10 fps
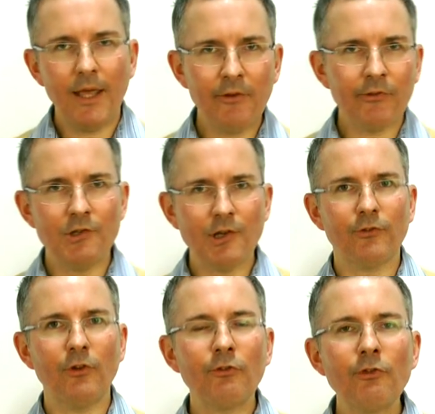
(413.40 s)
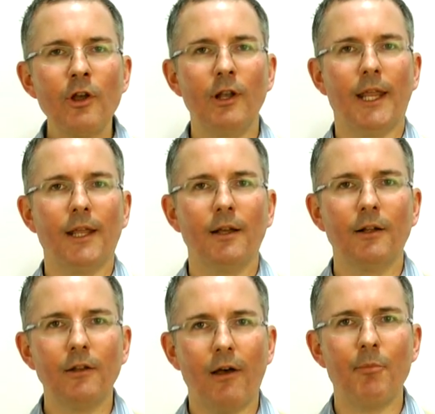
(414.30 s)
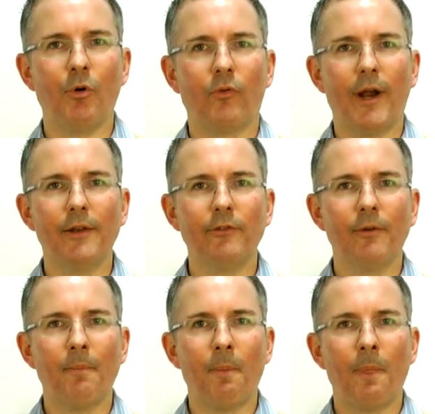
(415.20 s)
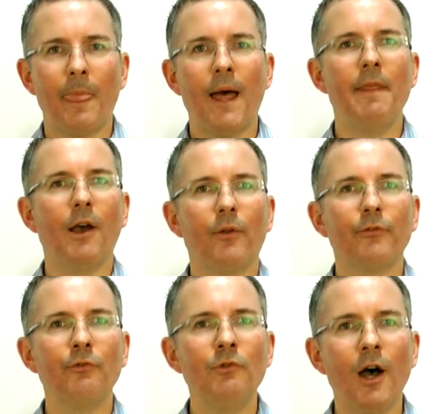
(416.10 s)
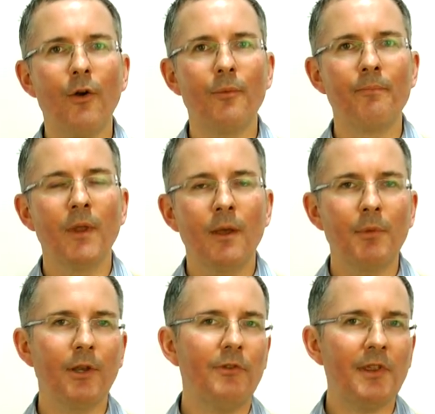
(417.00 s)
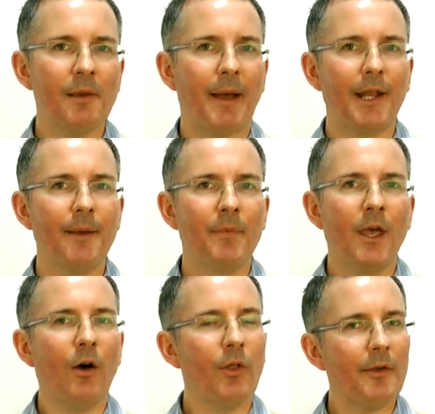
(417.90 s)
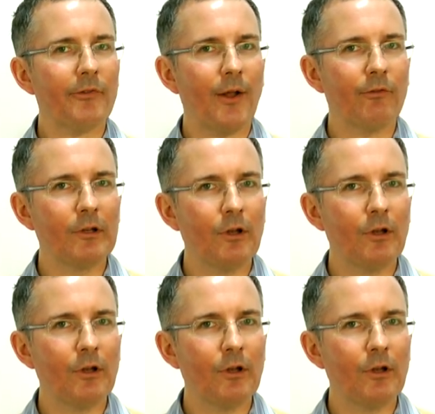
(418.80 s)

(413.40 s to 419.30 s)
is there just a sterling LIBOR rate? And the answer is no. Because if you think about it, although it sounds